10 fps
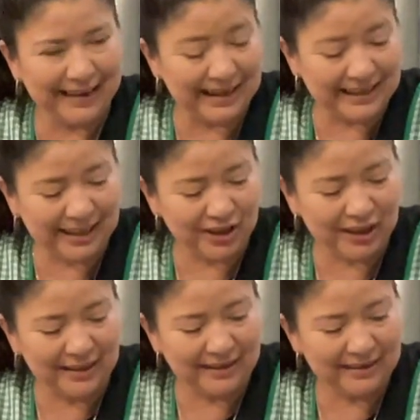Touch it,
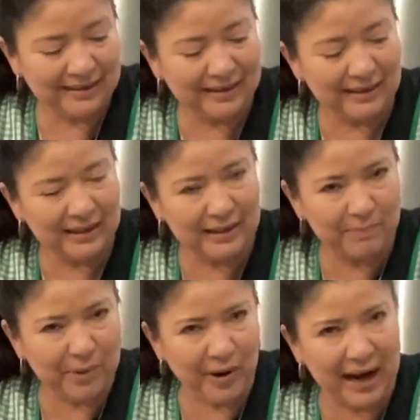
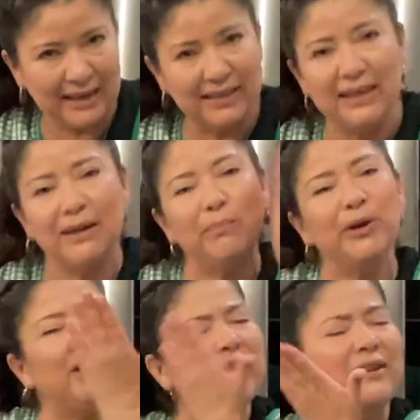dip your hands in it, put
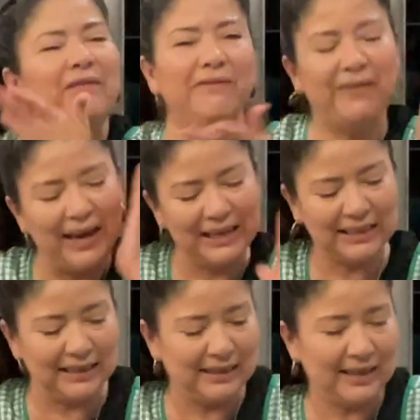it in your face
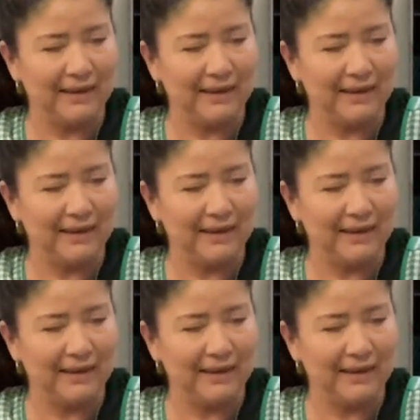and see